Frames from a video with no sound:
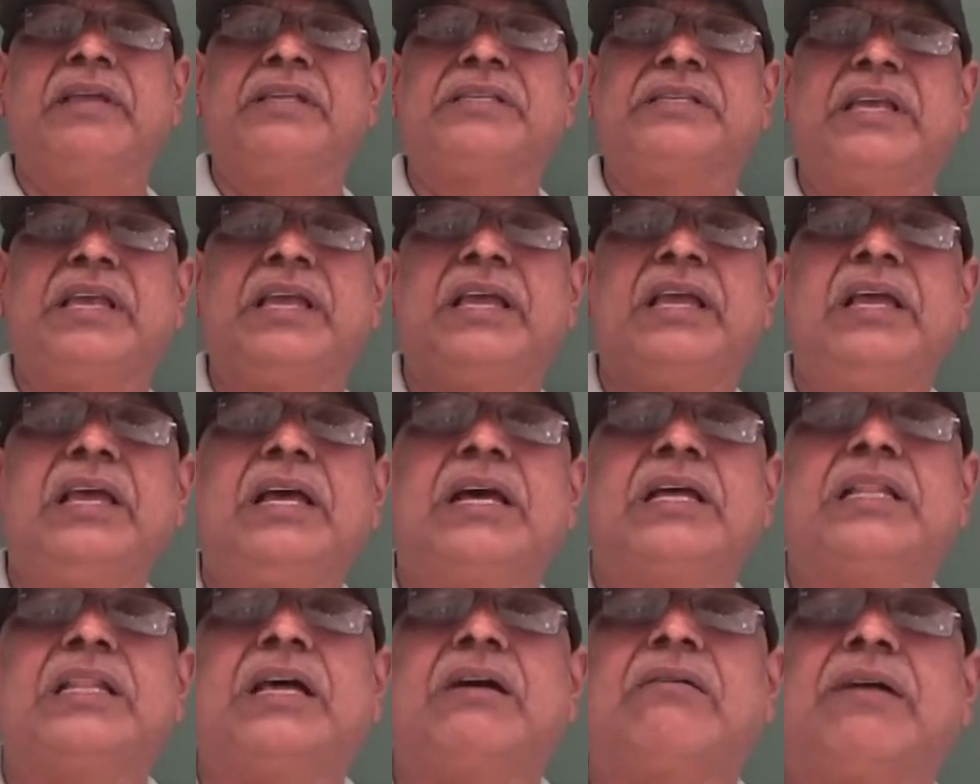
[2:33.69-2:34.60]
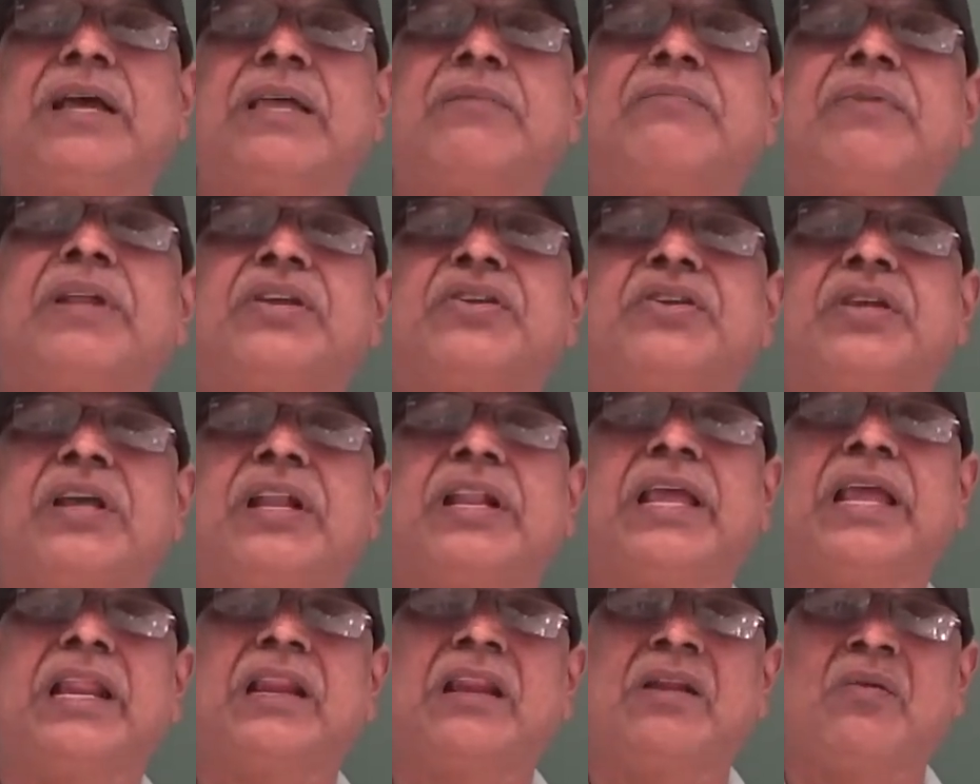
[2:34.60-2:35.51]
we see the
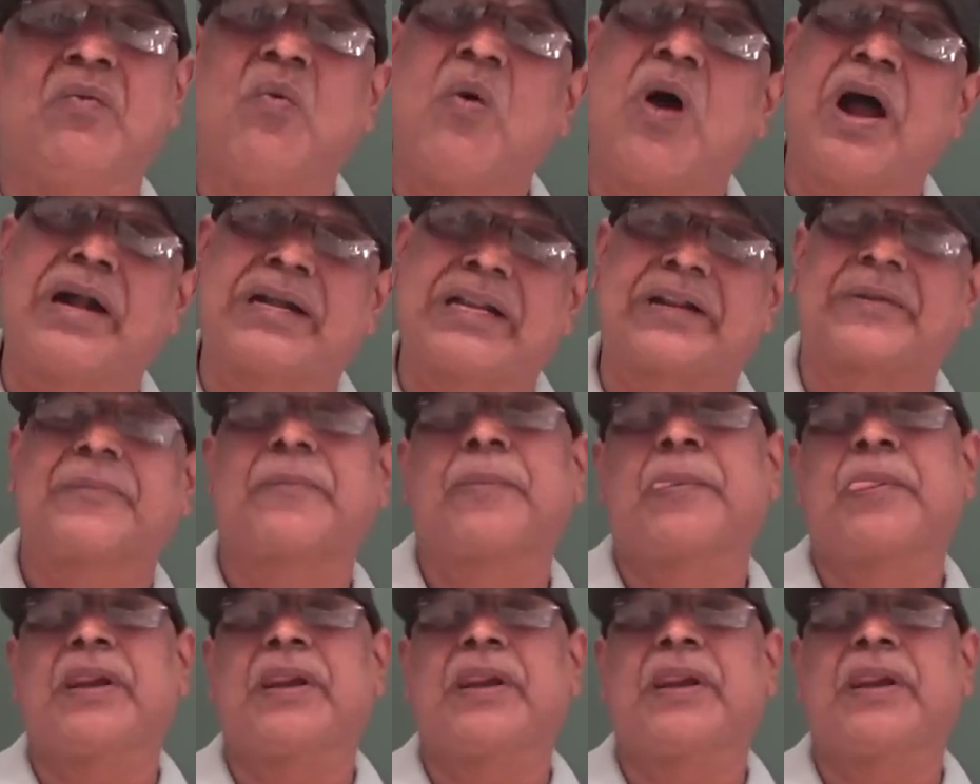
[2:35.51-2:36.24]
vibration in water.